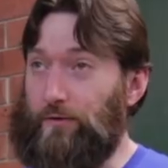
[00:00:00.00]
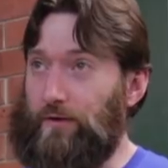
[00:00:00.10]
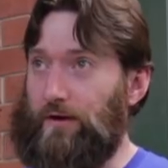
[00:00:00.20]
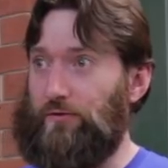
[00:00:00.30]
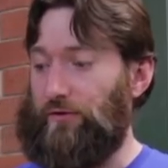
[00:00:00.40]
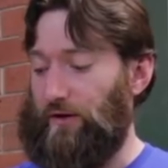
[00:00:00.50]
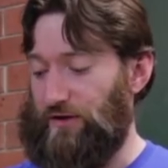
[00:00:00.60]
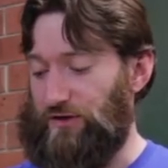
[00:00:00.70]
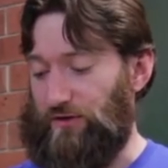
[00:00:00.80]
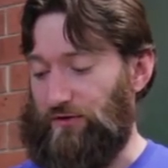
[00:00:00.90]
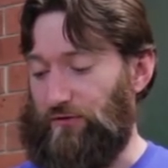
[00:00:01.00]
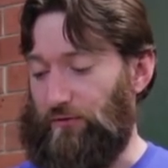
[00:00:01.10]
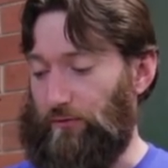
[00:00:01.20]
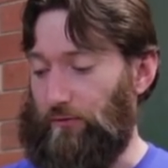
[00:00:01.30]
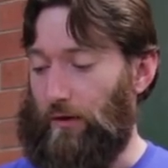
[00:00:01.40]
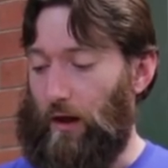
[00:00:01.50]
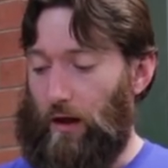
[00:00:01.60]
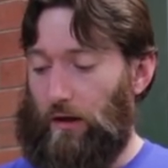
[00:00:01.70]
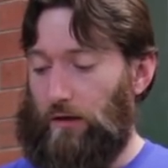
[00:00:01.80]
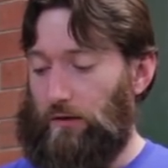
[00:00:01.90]
good introduction to
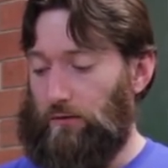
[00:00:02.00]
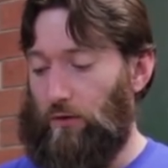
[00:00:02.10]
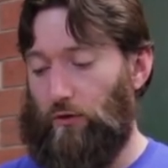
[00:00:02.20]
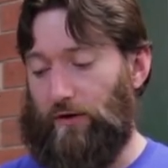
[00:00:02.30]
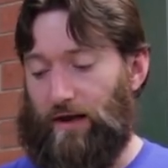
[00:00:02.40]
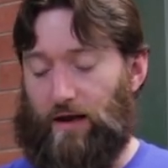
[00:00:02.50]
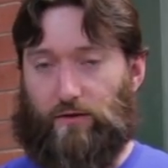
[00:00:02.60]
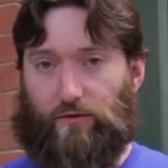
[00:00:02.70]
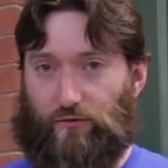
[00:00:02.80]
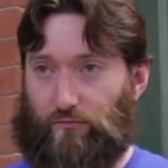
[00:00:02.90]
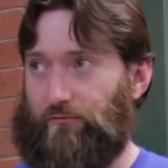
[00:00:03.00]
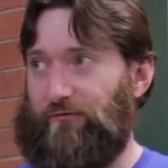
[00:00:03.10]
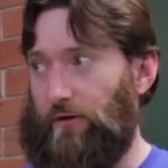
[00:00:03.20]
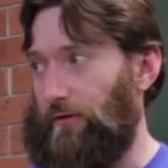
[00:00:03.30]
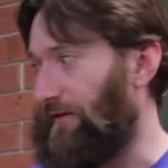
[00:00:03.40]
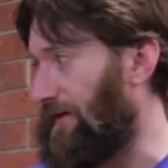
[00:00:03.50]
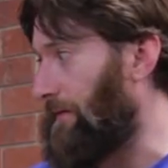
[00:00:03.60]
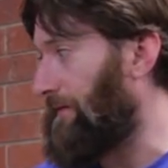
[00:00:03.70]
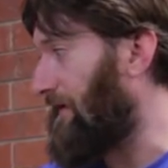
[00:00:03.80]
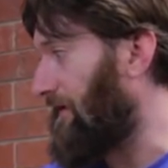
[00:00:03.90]
learning how the various
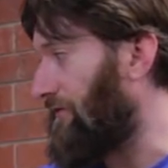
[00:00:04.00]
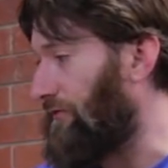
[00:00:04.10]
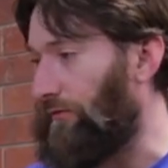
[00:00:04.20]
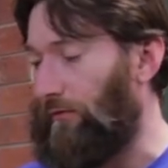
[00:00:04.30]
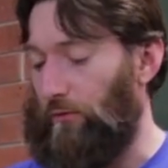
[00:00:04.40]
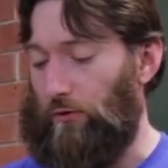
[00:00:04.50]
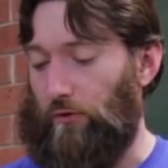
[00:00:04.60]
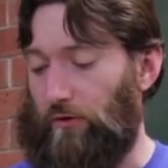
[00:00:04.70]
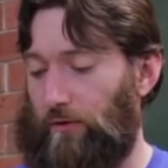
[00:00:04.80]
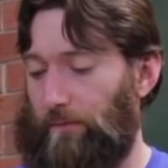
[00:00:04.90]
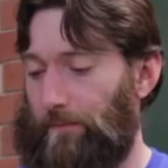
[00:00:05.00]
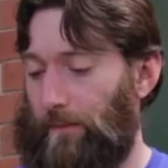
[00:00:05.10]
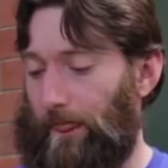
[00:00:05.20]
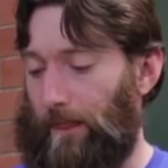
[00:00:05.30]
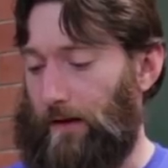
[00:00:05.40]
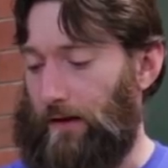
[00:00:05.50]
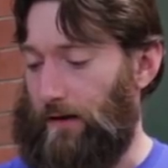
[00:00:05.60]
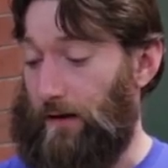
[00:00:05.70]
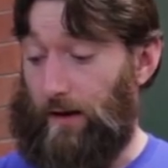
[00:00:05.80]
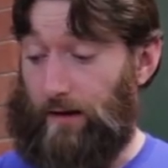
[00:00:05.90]
Arbortech tools work.
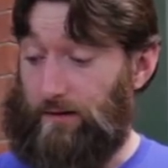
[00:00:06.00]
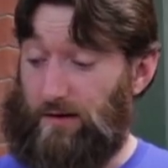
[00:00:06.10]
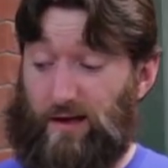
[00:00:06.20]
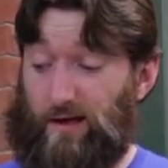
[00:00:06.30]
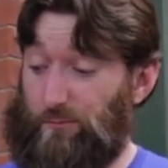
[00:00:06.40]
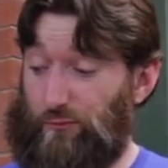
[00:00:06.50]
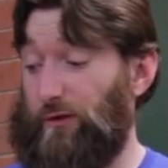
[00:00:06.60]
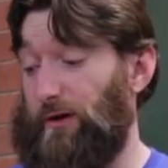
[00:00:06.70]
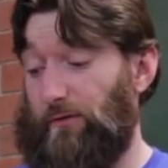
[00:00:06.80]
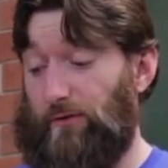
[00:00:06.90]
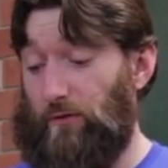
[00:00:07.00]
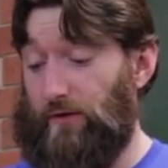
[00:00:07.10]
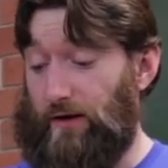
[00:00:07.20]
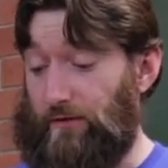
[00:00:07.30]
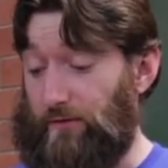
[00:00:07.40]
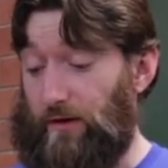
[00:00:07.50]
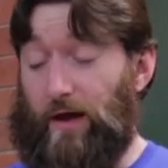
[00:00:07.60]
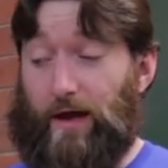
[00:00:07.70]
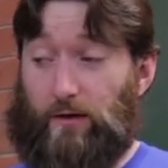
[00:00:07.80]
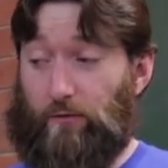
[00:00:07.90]
Uh, and you get a pretty result out of it.
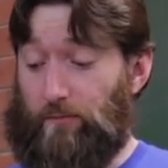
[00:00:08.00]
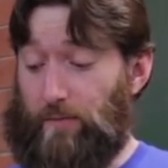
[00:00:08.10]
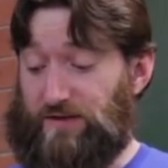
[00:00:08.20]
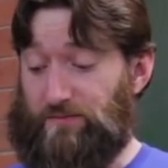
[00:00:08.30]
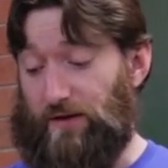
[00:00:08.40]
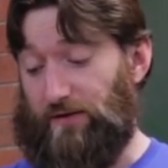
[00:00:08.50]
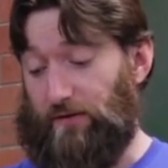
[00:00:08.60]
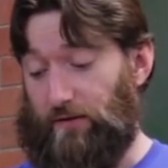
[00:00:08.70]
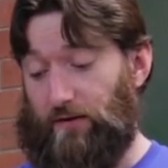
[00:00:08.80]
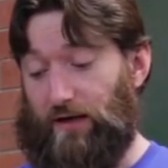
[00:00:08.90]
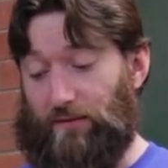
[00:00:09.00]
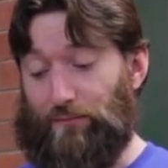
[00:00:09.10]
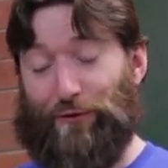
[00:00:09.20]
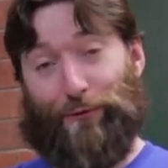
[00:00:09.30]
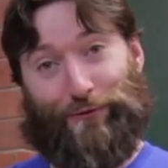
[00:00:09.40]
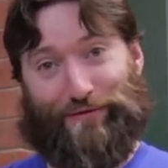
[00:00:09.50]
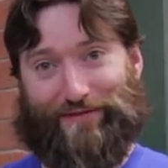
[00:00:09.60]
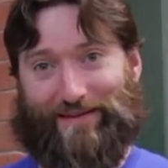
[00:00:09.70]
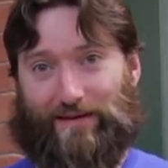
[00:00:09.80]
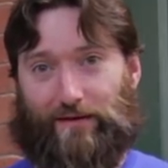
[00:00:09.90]
It looks much better in
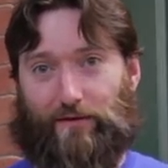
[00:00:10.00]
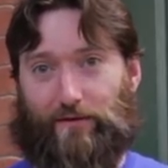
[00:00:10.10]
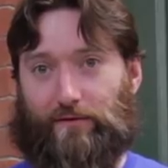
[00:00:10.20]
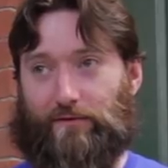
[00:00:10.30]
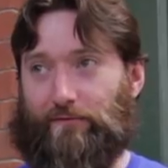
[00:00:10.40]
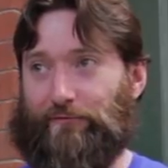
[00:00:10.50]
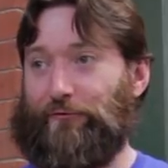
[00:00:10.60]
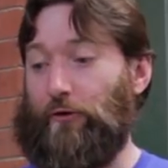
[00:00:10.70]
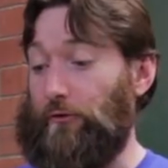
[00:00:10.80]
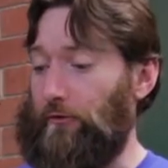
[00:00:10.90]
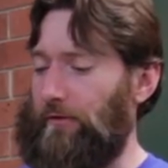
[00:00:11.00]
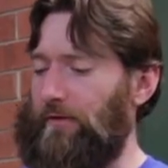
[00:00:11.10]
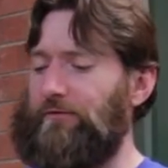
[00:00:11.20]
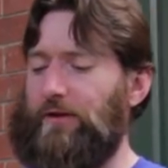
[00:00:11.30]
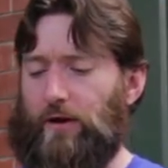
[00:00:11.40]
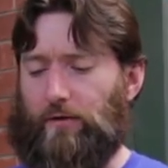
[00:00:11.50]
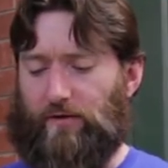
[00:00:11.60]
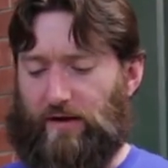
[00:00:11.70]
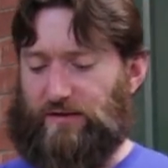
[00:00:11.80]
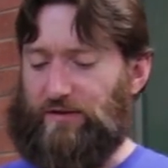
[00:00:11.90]
person than on photos. In video
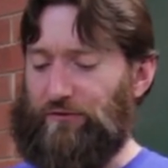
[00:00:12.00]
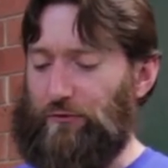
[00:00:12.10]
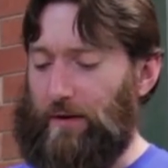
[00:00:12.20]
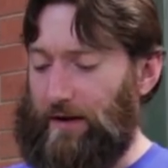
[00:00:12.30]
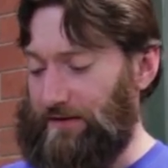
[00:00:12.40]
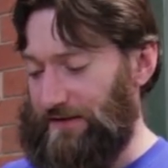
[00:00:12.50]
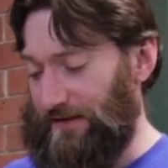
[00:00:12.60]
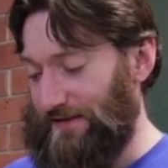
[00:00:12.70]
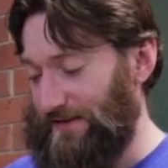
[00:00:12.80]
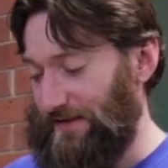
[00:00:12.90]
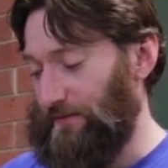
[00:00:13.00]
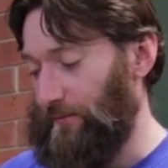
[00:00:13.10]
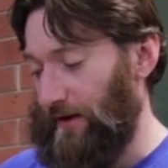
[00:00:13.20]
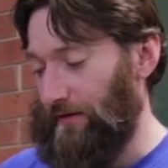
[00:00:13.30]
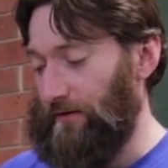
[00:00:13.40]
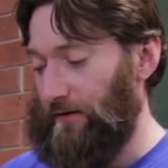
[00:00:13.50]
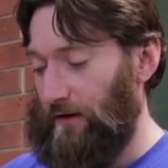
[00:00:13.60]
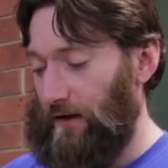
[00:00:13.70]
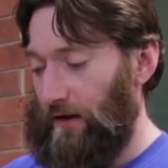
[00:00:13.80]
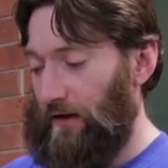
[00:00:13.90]
it's actually not too bad because you can see the way that it
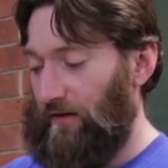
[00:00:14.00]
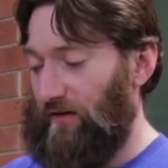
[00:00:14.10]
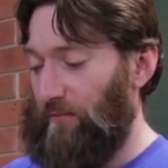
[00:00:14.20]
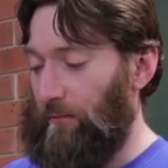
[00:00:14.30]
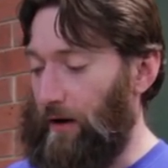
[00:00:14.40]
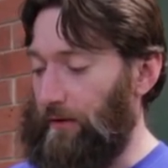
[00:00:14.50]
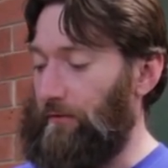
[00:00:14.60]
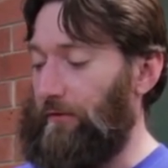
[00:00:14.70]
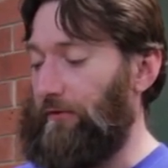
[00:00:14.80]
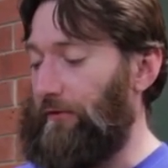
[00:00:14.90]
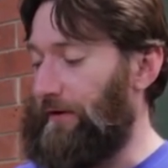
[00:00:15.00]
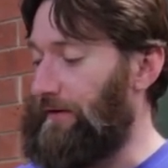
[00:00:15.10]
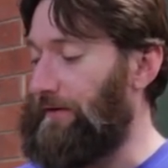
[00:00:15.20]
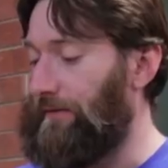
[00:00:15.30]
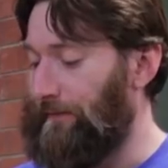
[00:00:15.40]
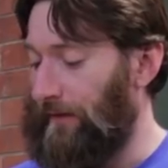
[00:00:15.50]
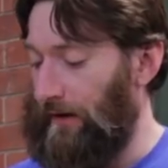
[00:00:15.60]
spirals around.